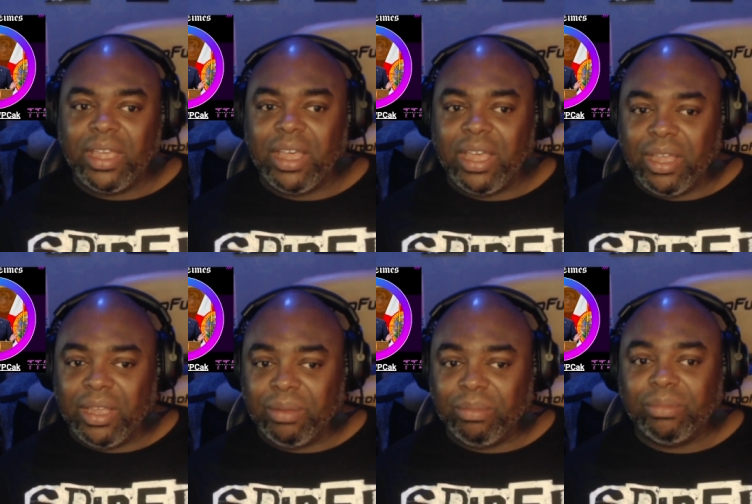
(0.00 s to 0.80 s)

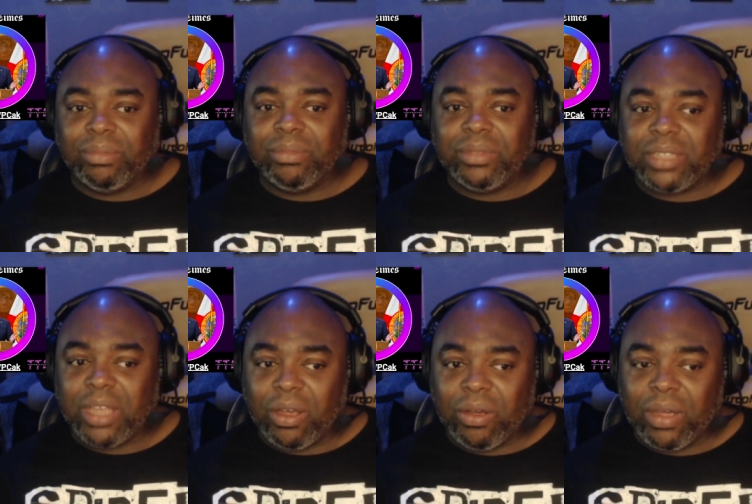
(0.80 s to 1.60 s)
Um,
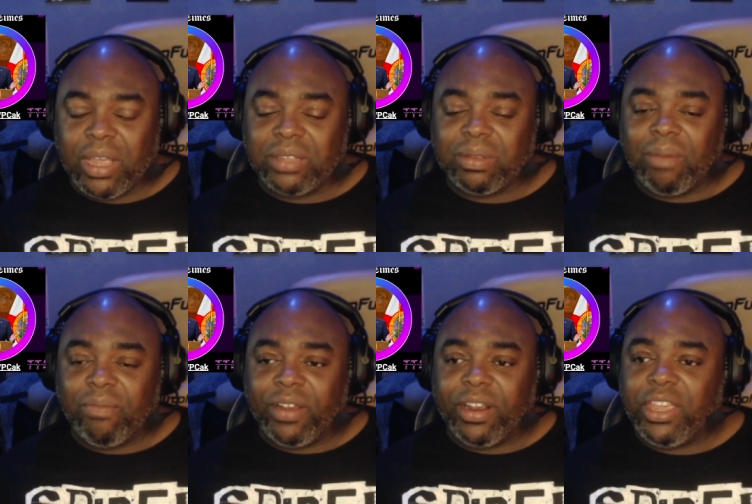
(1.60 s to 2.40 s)
so I'm
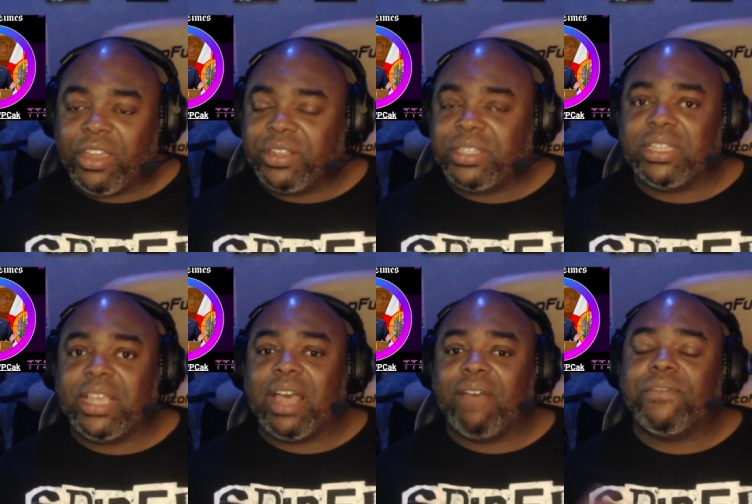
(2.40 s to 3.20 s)
very curious to see
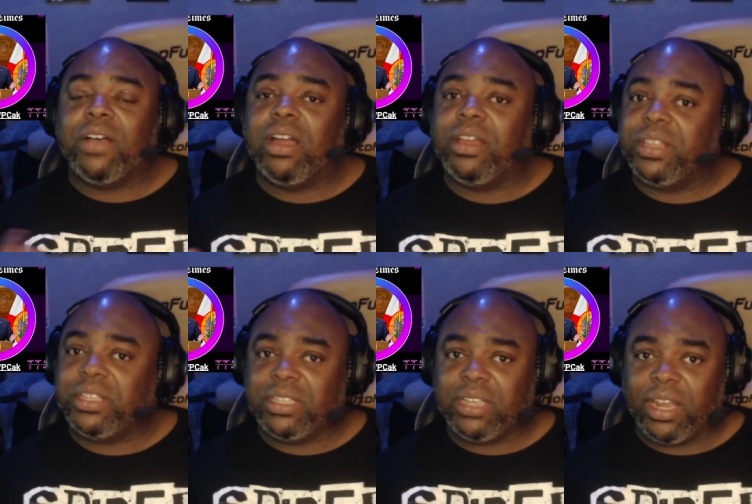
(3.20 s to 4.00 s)
how far this
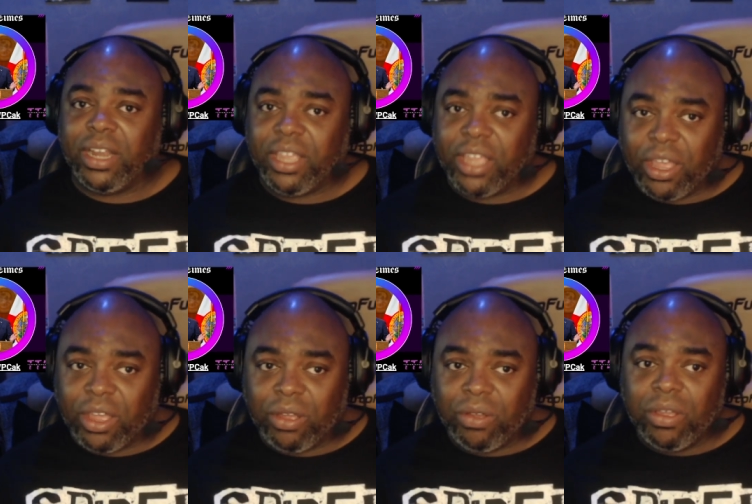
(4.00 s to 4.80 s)
is going to
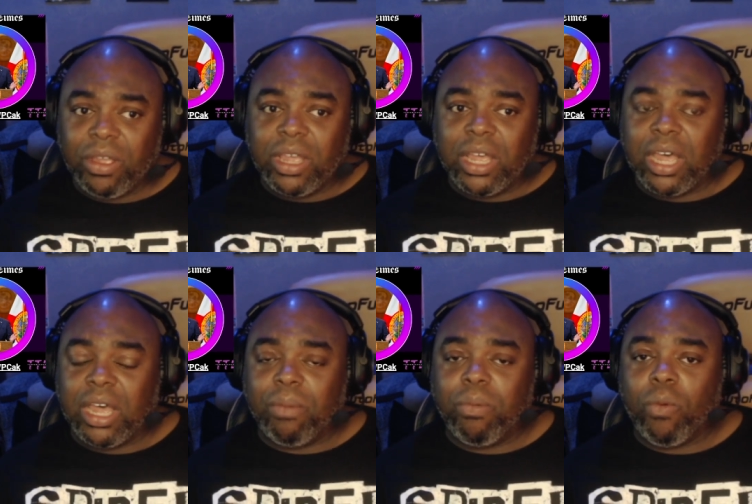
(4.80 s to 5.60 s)
go,
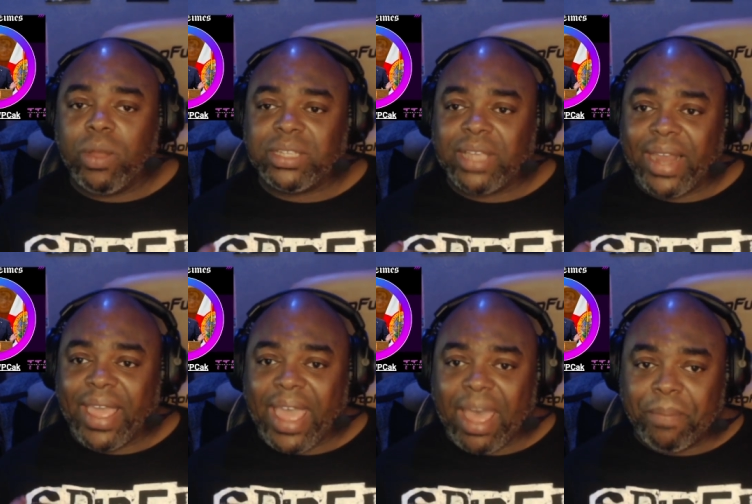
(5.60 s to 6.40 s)
of what's going
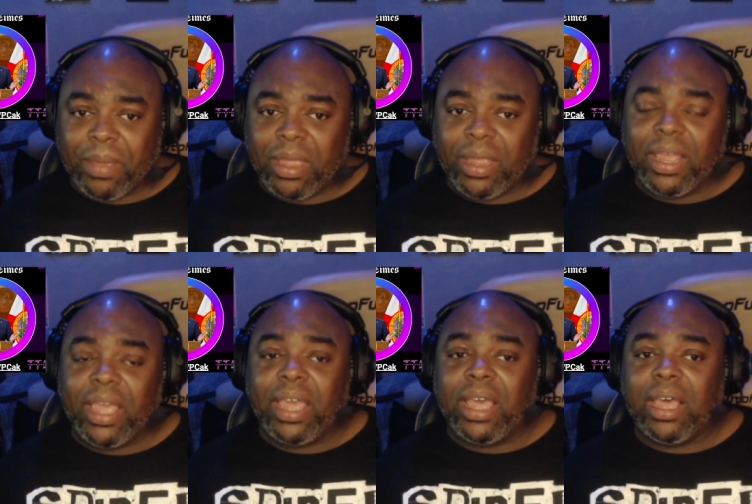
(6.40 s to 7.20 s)
to happen,
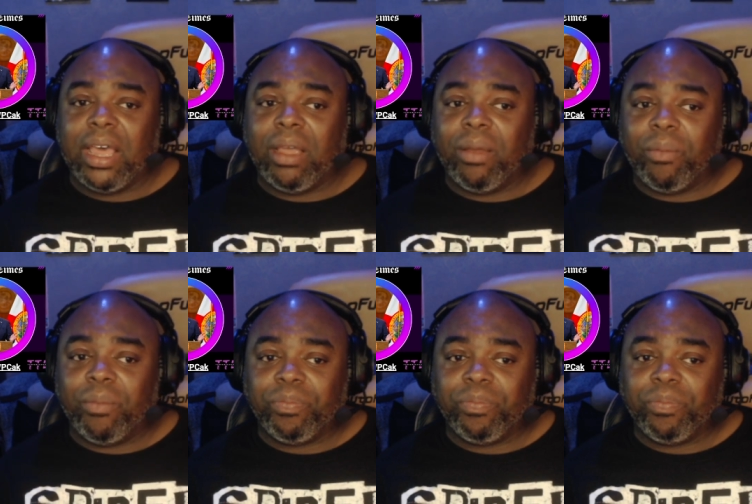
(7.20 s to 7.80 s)
um,